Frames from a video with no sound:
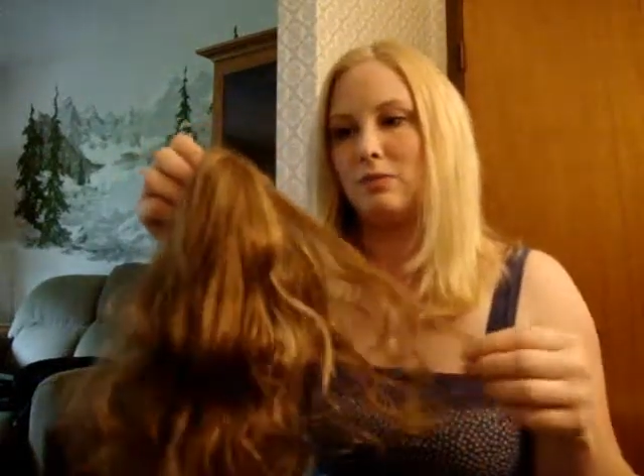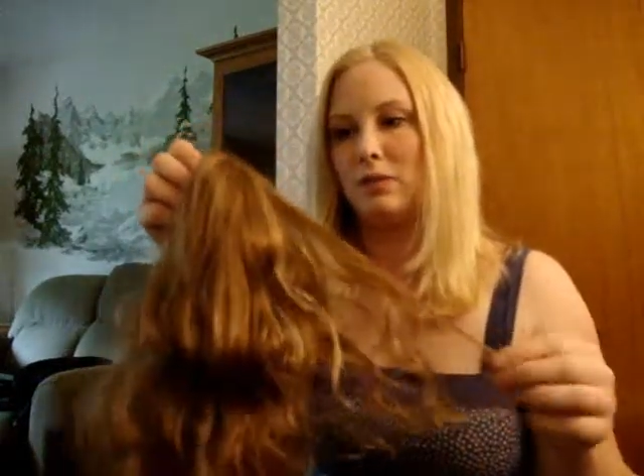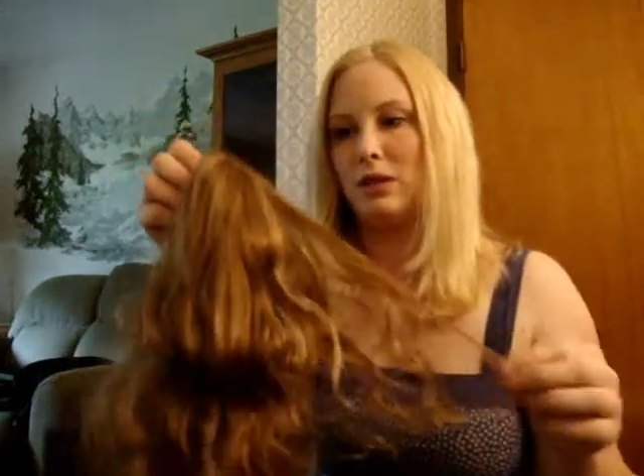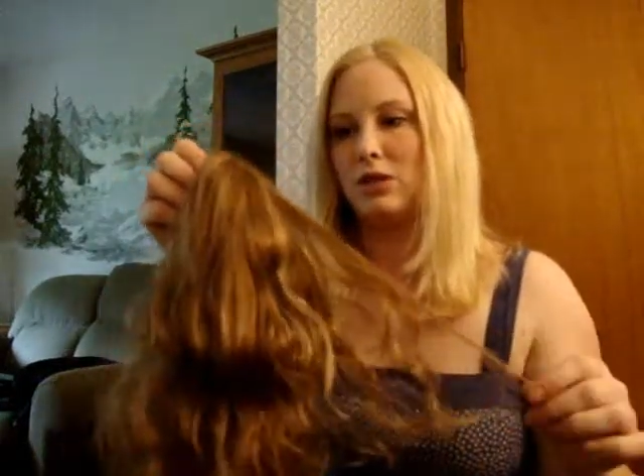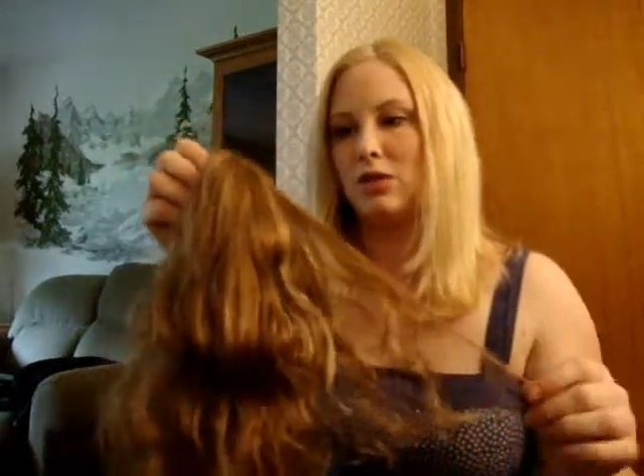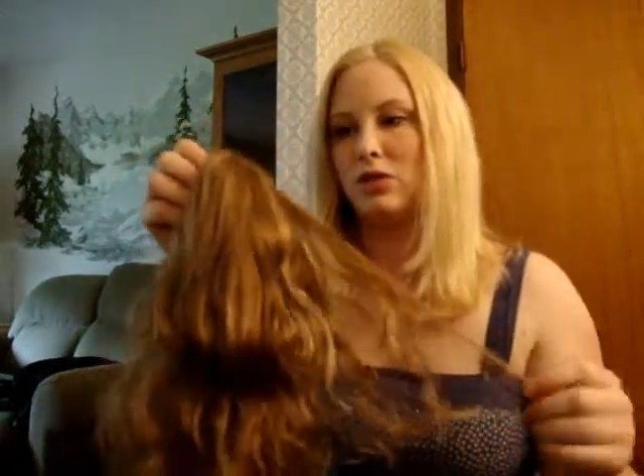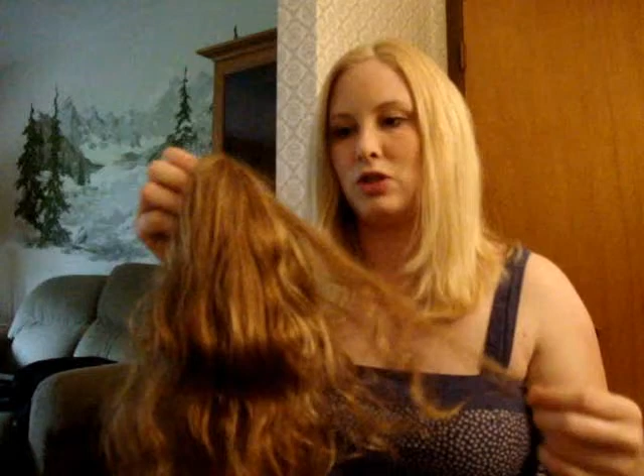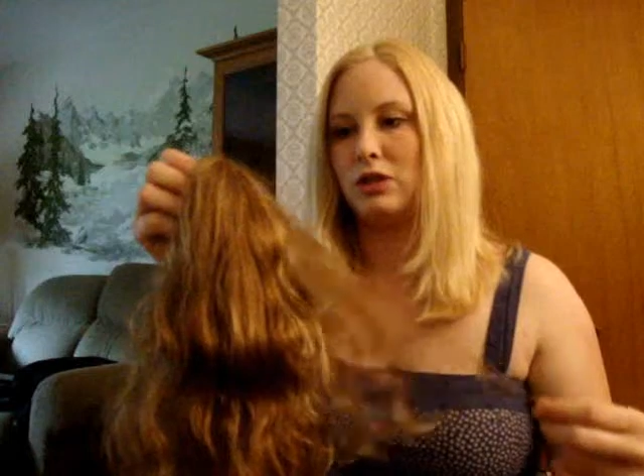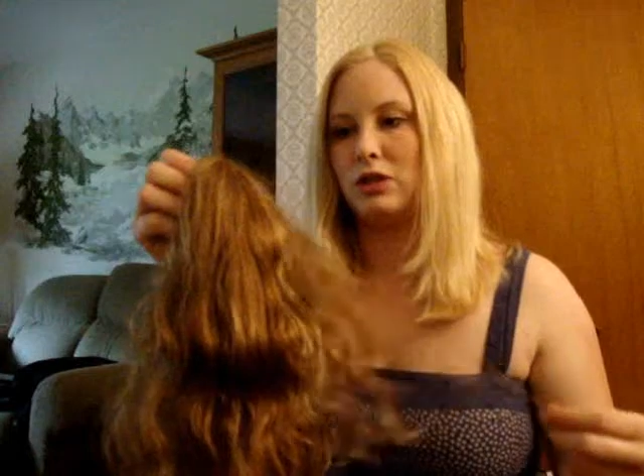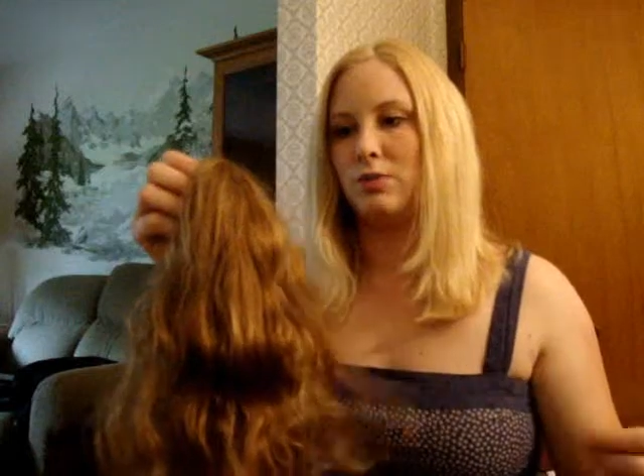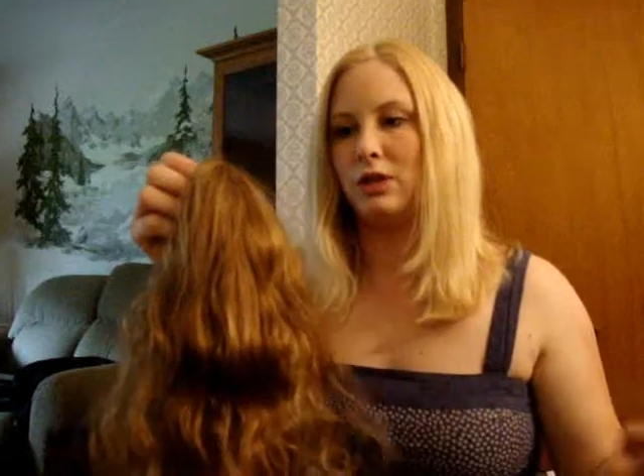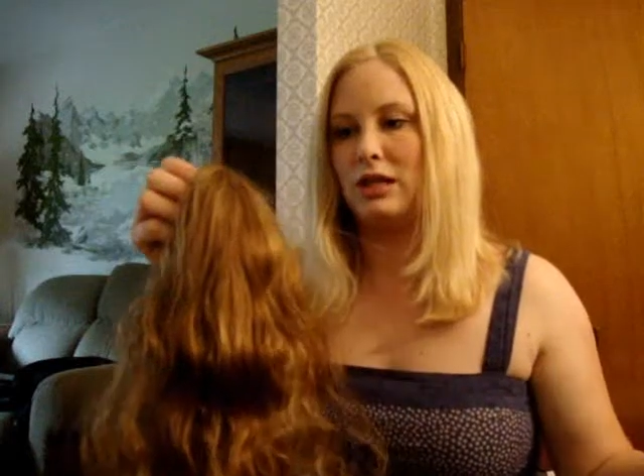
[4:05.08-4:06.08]
it's
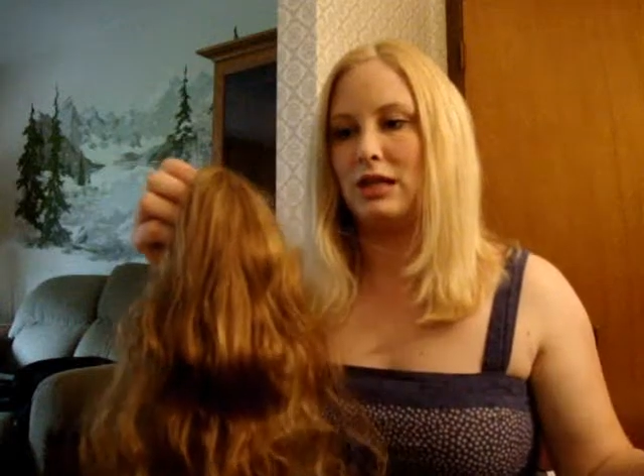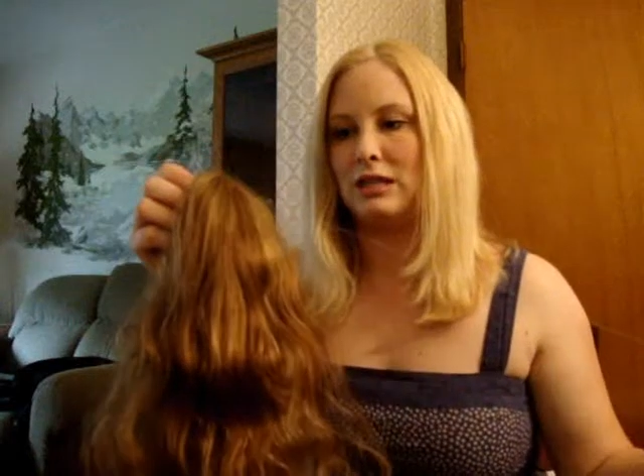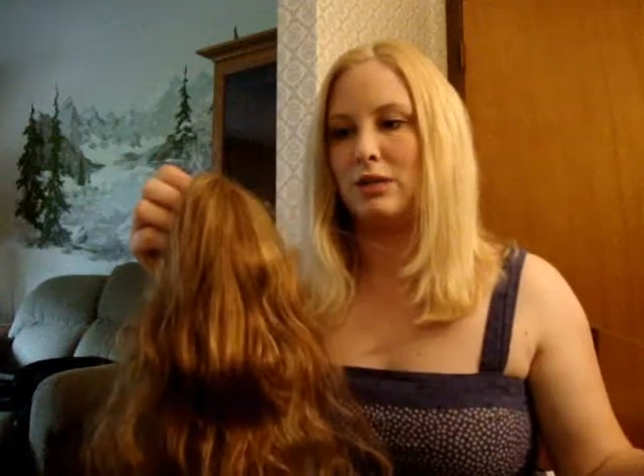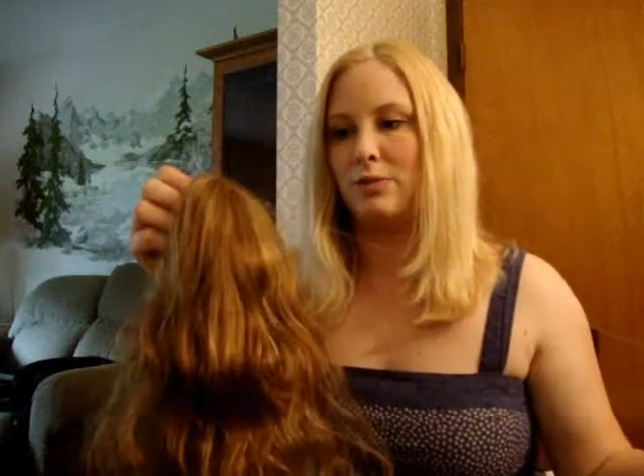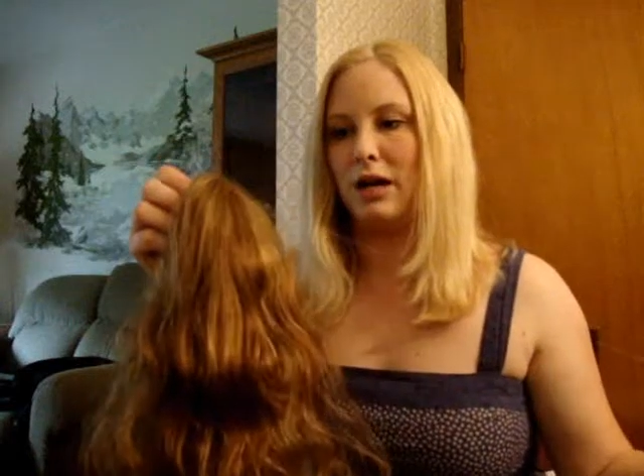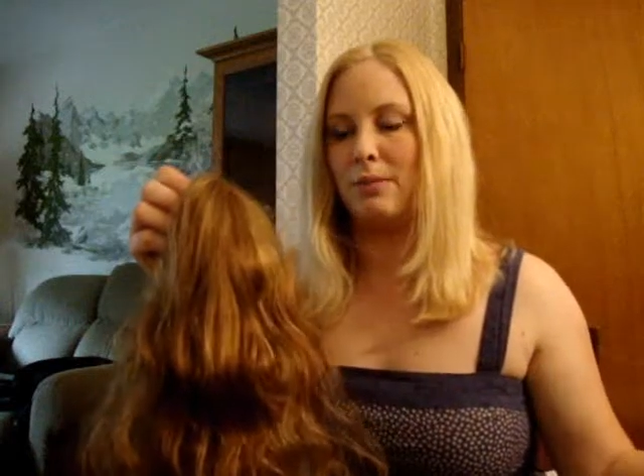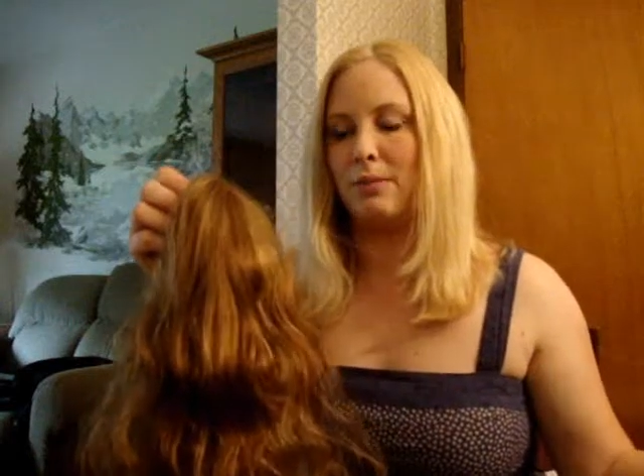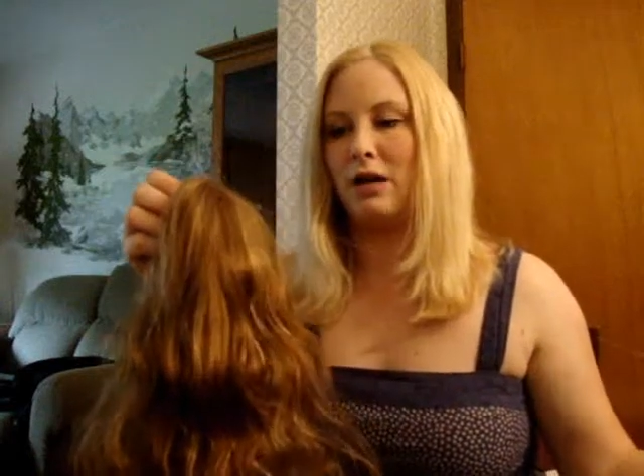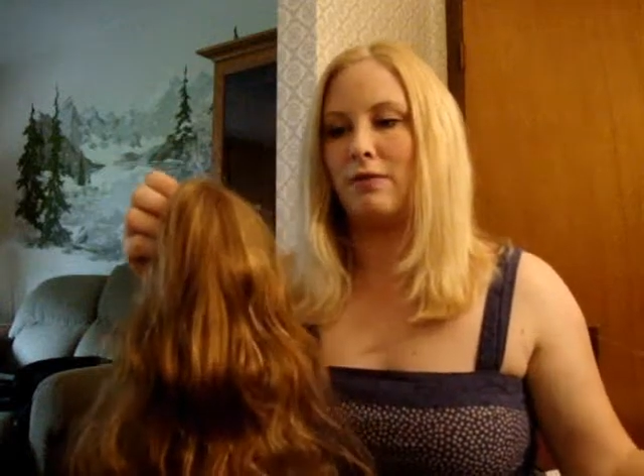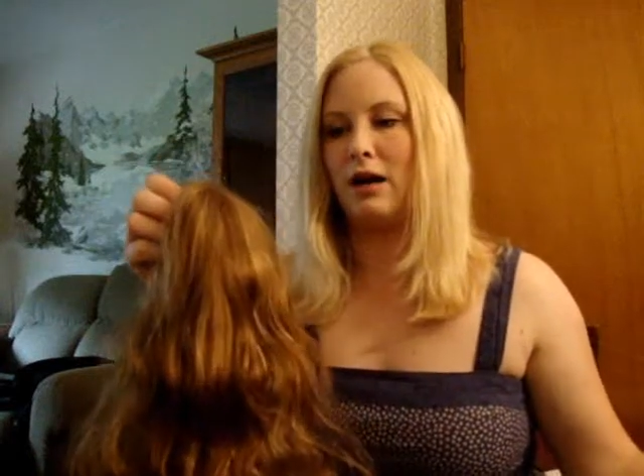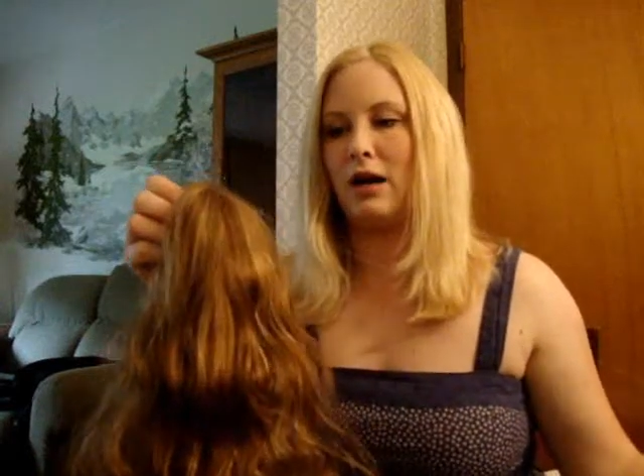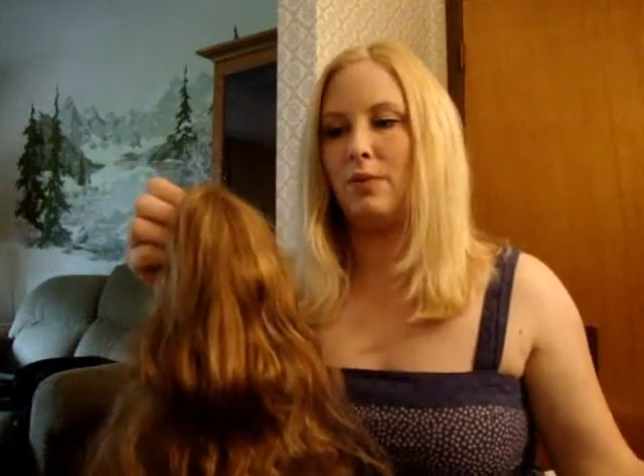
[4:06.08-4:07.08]
just a really easy way to
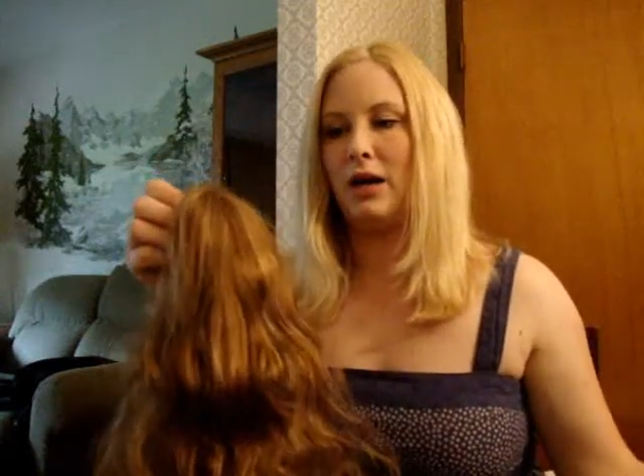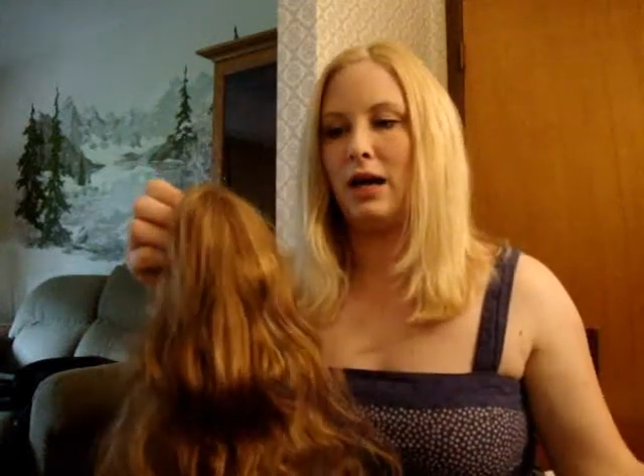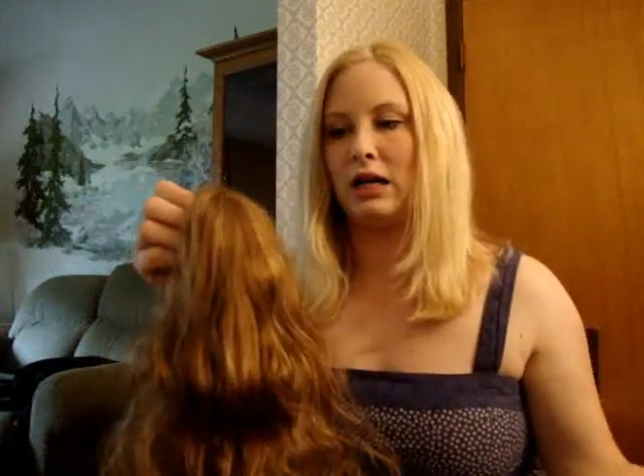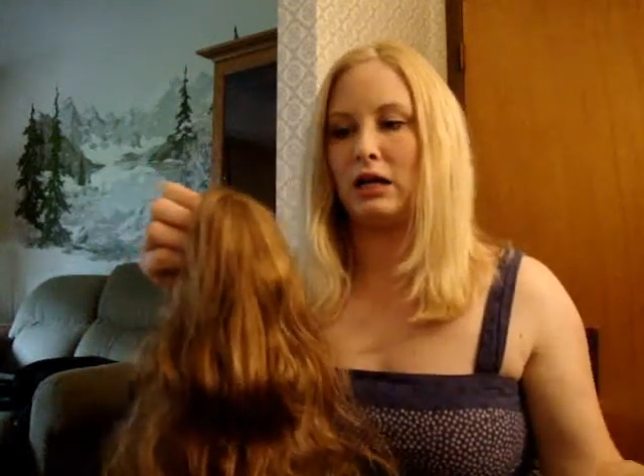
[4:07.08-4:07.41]
modify a wig,